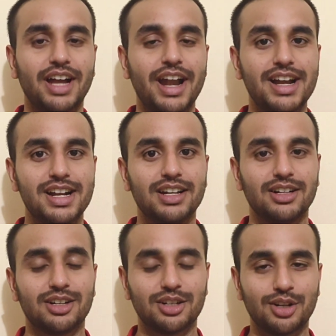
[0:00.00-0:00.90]
And
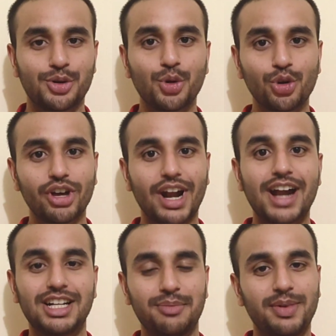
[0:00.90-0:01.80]
do your
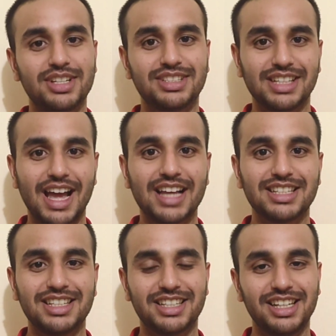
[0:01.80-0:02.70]
RTPs, as
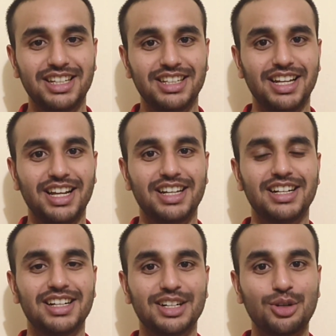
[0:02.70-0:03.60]
I say, and
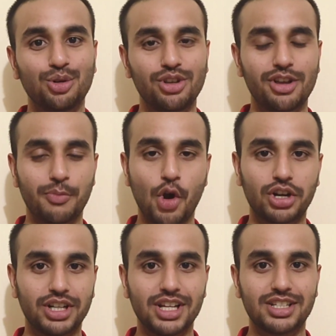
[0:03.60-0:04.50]
do your
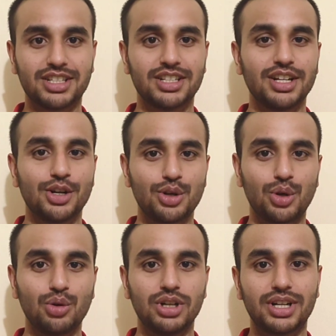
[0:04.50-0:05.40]
mock tests.
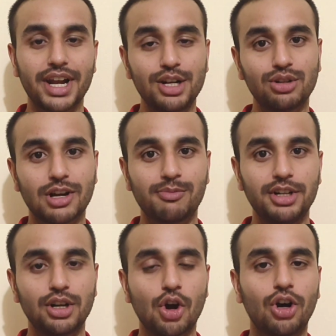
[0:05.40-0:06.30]
Try to
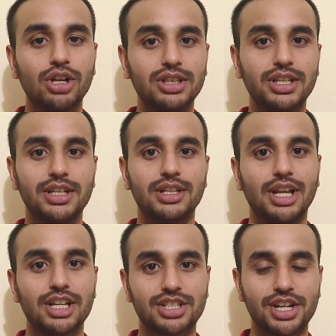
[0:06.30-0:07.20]
complete all the
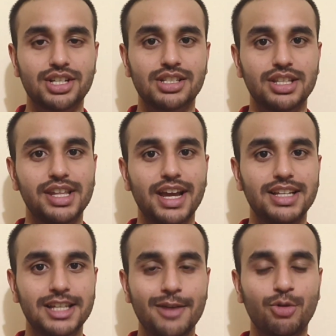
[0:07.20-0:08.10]
illustrations in the
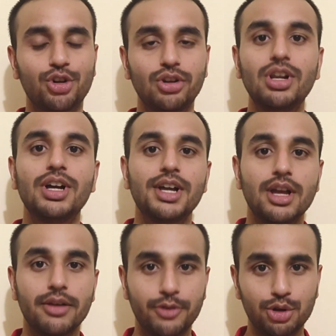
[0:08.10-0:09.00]
ICAI module.
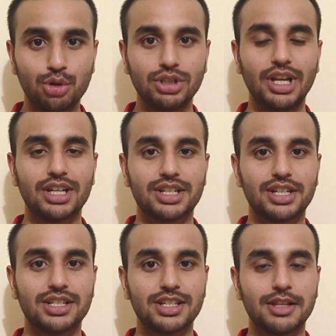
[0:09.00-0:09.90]
If you do the
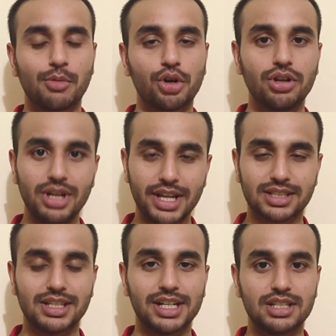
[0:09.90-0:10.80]
illustrations in the module,
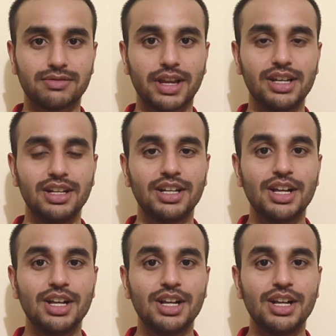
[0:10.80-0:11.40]
yes, that is fine.